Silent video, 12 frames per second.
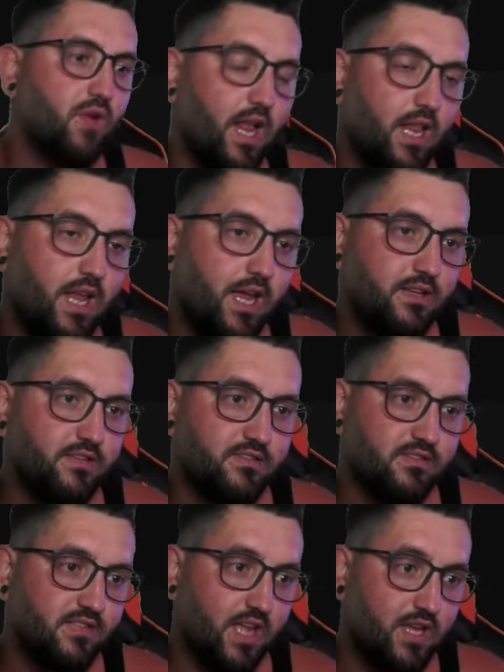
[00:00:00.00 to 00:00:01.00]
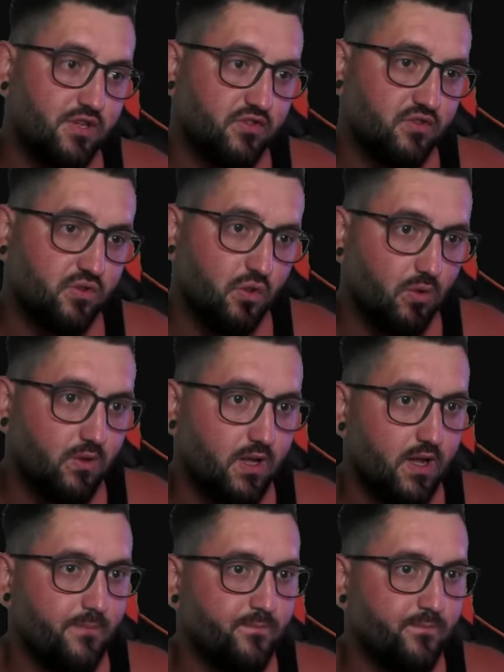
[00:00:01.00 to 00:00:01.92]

Hell Hades Stages tool,